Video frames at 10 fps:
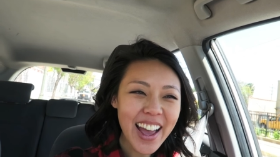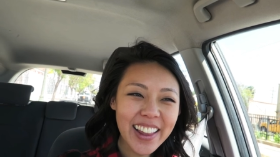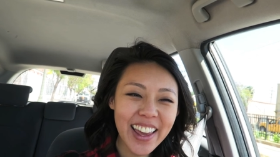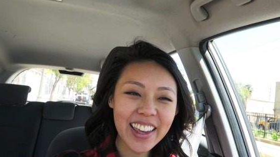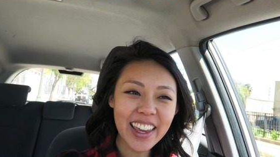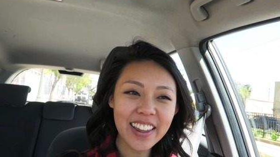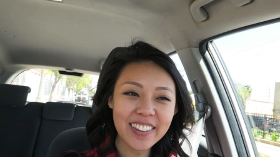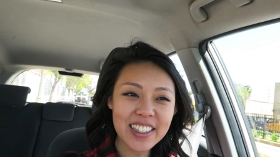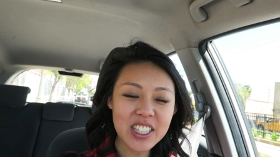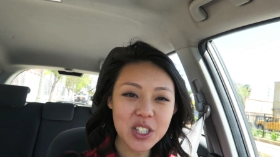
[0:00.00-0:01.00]
like in
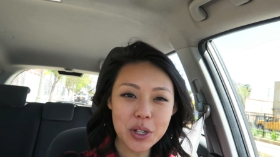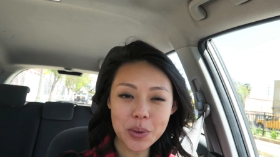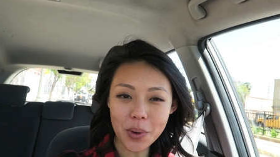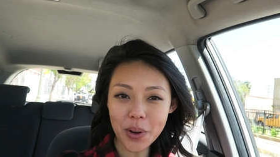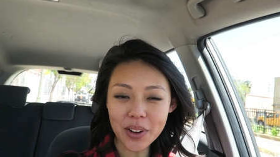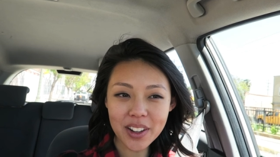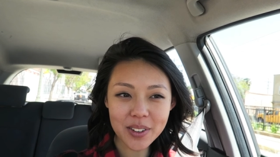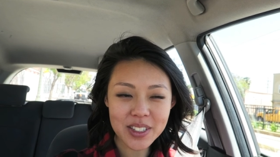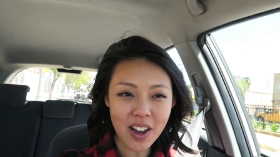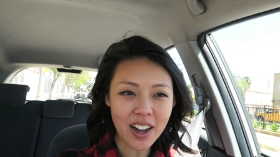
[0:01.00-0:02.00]
this new role.
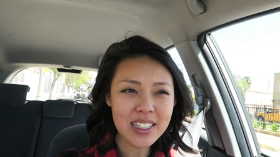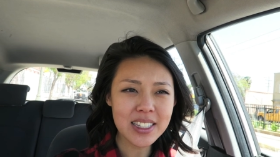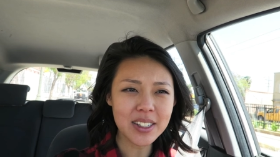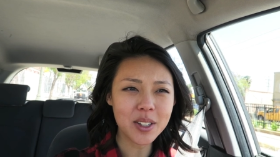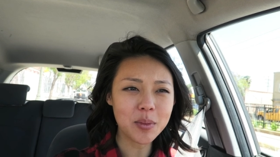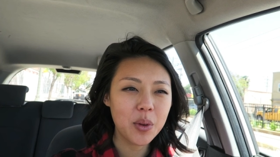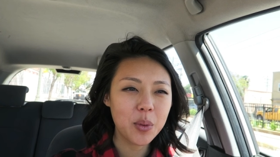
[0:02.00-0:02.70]
It was awesome.